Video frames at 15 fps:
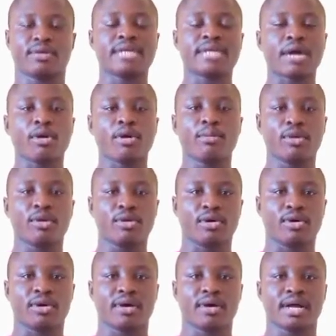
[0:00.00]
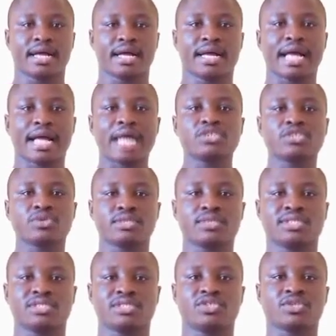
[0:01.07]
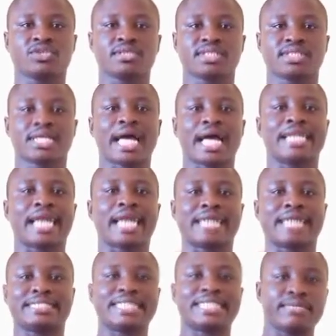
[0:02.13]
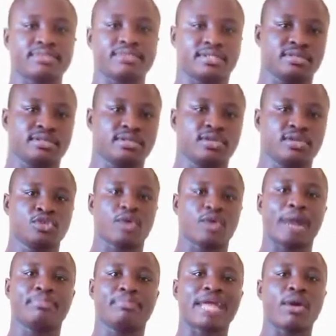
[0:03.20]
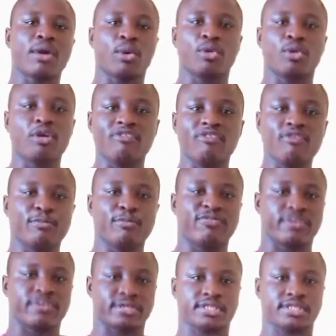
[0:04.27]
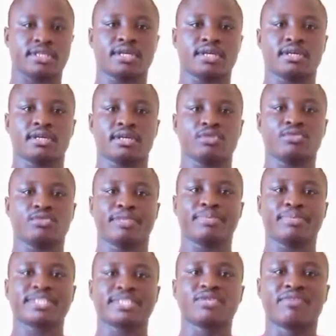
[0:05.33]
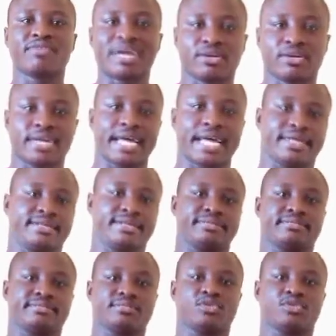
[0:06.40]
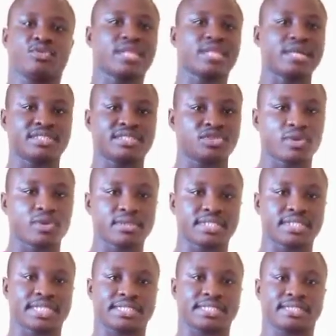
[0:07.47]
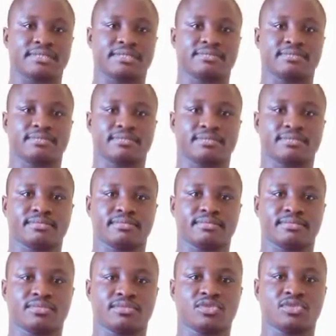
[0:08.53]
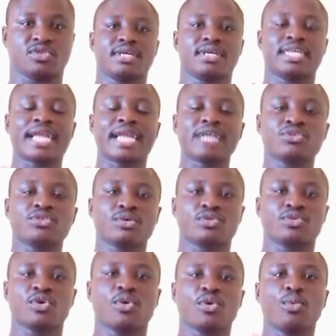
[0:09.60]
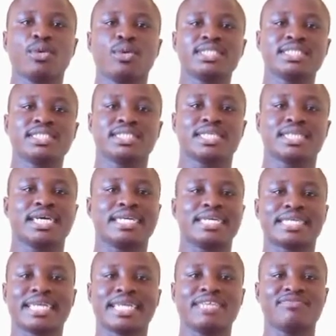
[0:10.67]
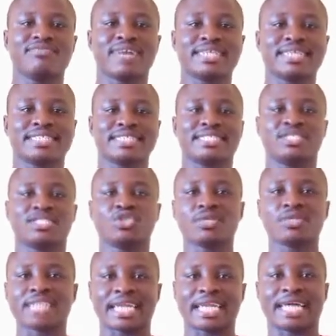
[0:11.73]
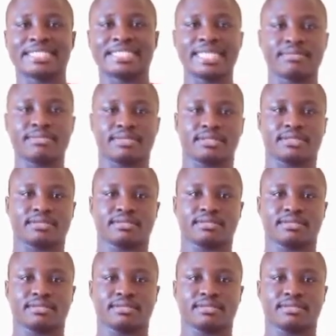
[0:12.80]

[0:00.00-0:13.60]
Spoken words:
Under common law, assault is just an attempt to apply unlawful force to the person of another without his consent. In assault, what is relevant is just an attempt.